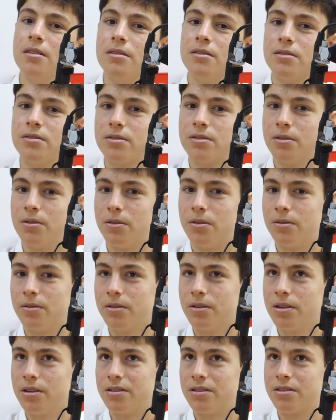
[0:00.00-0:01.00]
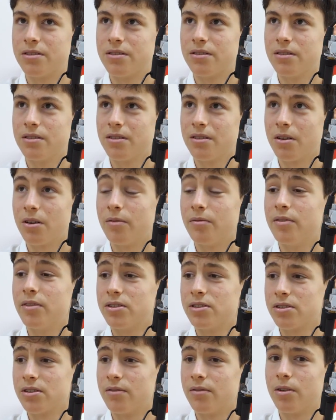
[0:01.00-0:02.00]
So it's
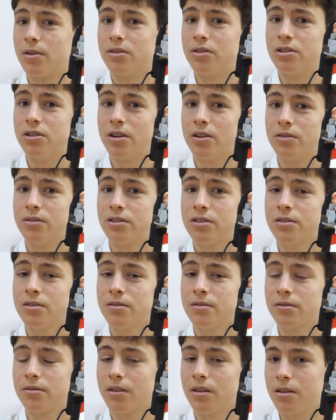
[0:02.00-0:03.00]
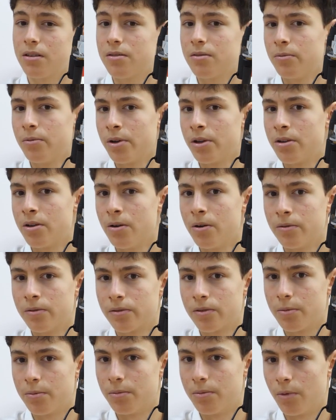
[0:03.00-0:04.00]
obviously very challenging. Like, we go
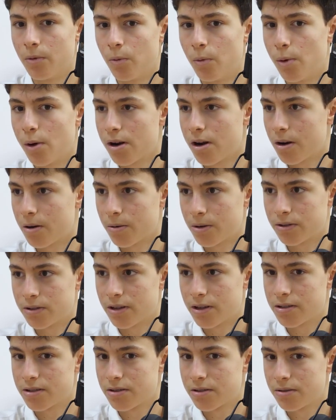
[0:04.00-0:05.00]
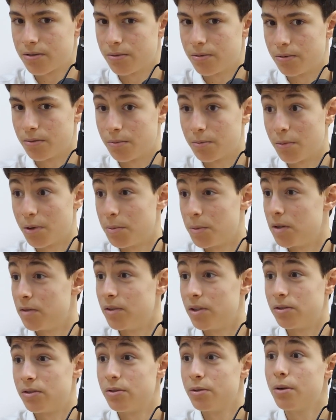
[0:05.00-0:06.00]
from 1 hour test to maybe
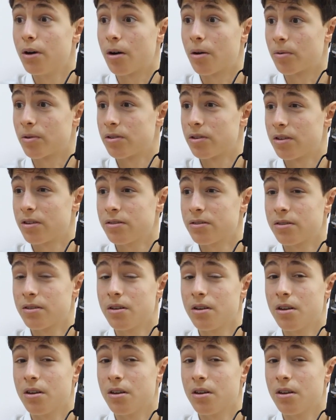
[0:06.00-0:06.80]
even 2 hour tests.